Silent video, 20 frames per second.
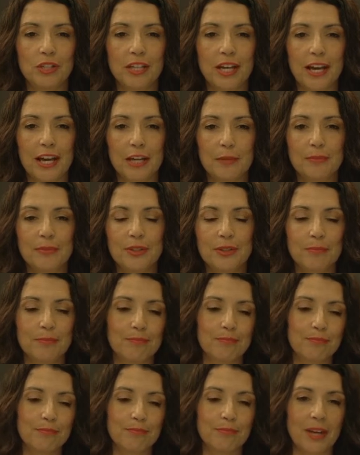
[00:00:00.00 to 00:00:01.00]
times.
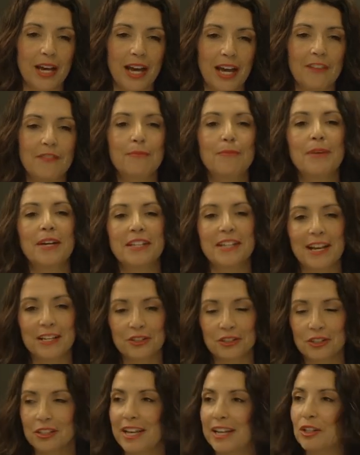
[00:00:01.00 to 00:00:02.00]
I've been
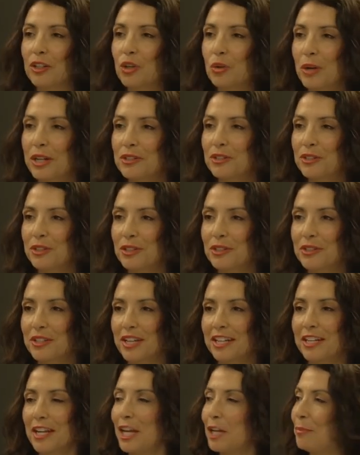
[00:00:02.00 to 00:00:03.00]
asked a lot of questions
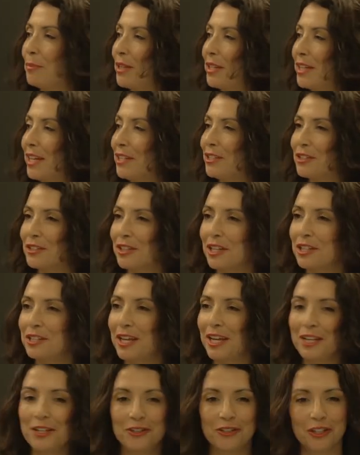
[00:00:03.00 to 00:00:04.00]
on APA
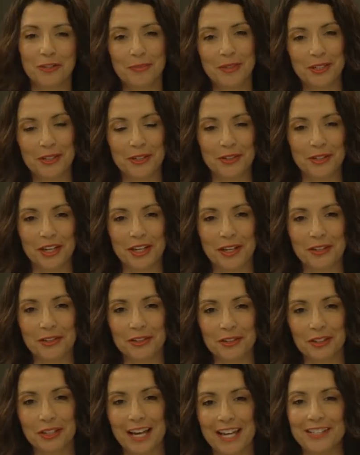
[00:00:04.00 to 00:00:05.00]
citation because I guess
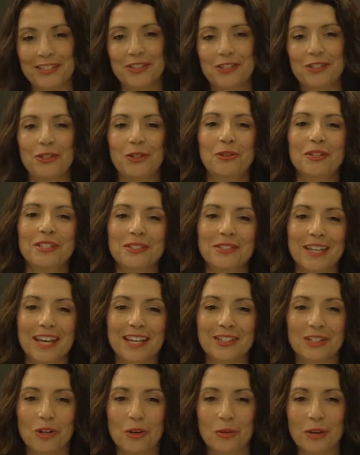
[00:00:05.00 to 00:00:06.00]
a lot of students
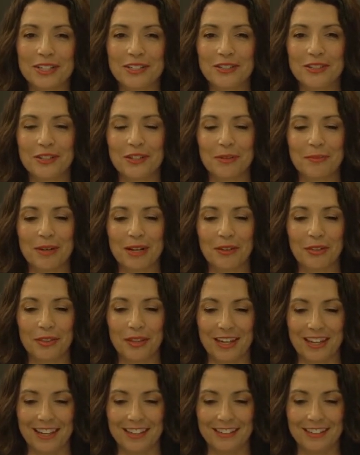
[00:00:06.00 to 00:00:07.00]
had a question about
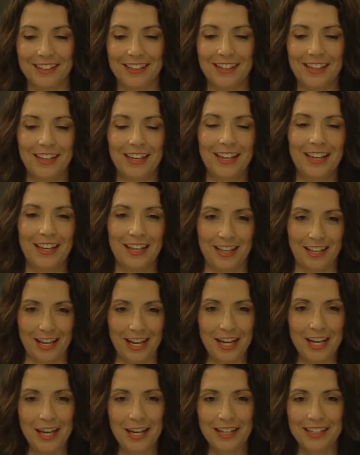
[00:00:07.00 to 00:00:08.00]
that.
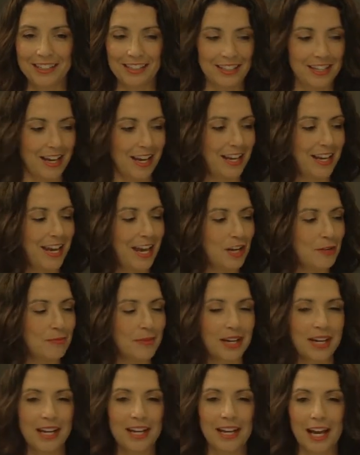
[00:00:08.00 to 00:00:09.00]
I had
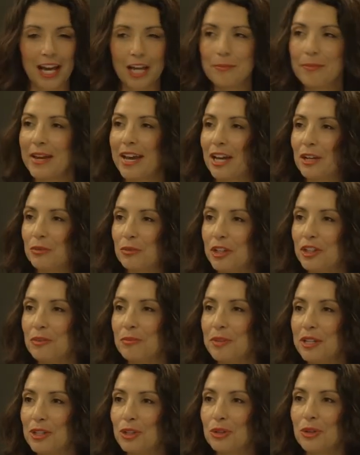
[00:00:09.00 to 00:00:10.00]
my iPad with
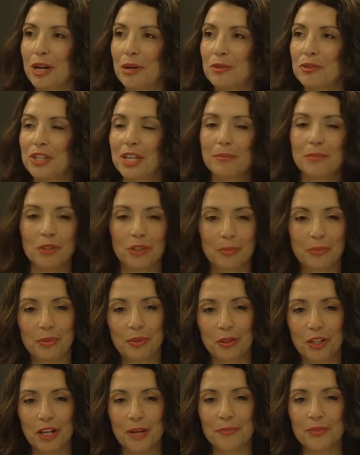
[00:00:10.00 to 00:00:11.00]
me, so I was able to
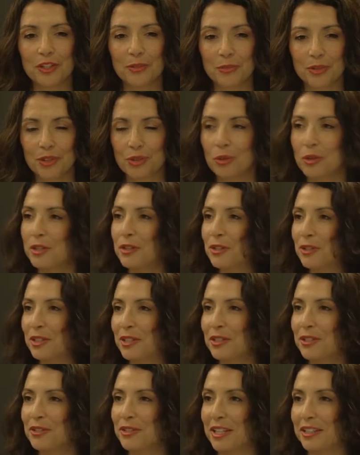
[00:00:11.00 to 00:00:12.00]
pull up some
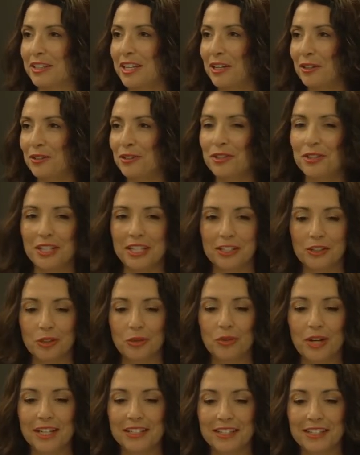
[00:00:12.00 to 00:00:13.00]
sources that they could see
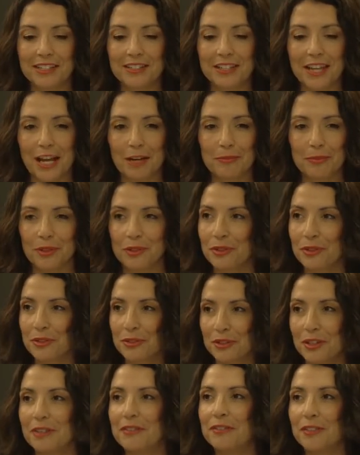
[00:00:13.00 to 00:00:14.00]
direct
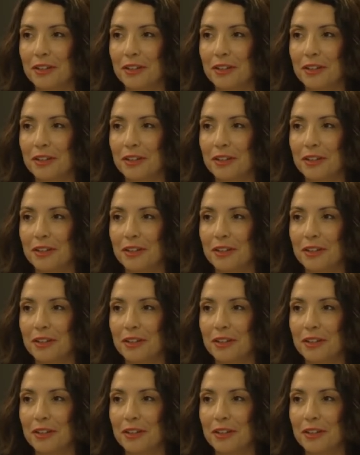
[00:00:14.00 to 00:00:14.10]
examples of